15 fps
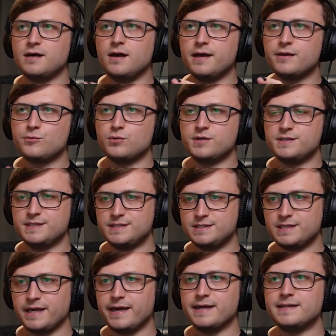high quality
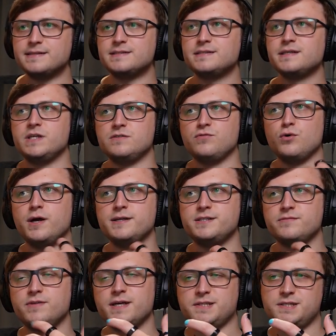scans. It's a variety
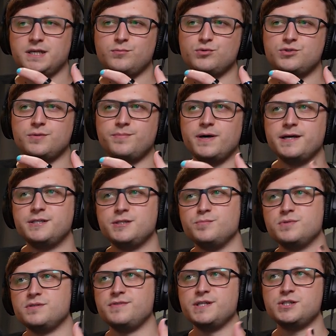of like tabletop
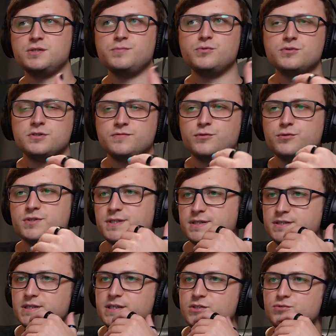items, vegetables, fruits,
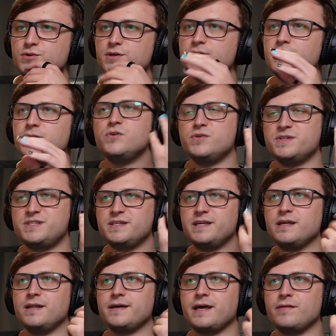et cetera. You can see
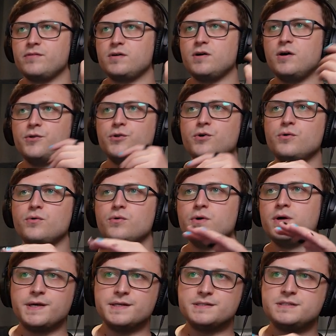here like avocado,
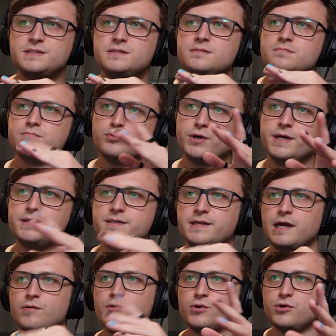pits, bread,
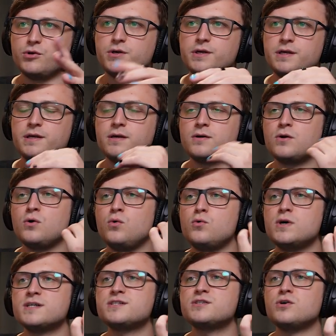carrot, cookie,
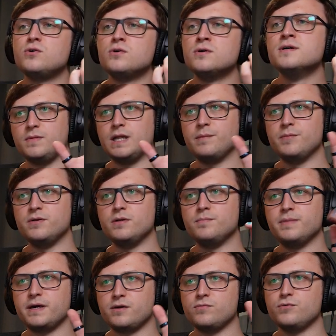croissant, lemon,
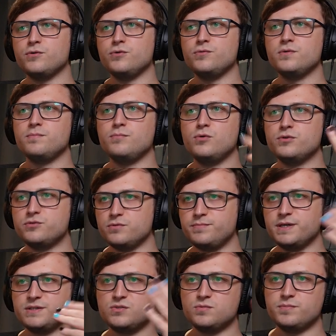macaroon, mortar and
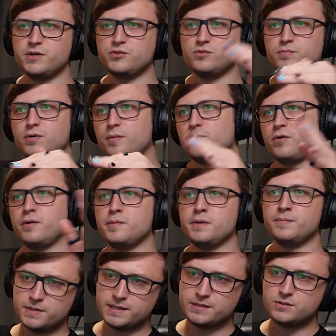pestle, mushroom, pomegranate,
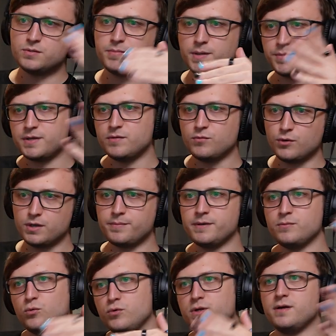potato, pumpkin, rolling pin,
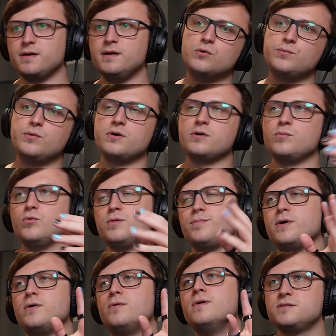walnut, wood block and wood
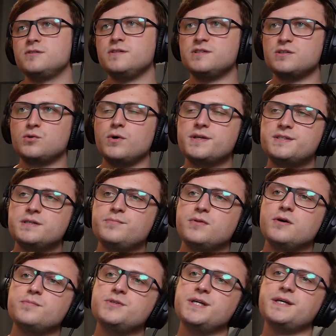pole. So these are quite simple
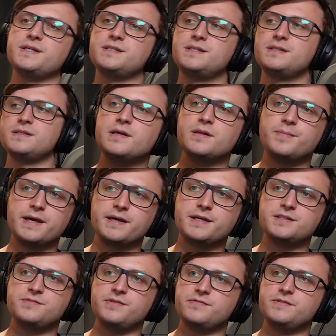objects, and the pack
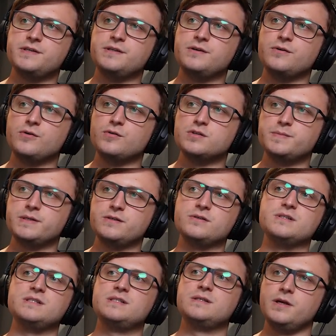is fifteen euros
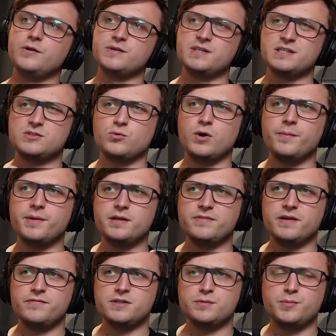because, you know, it takes quite a bit of
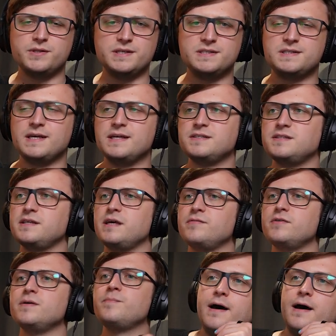effort to put these scans together.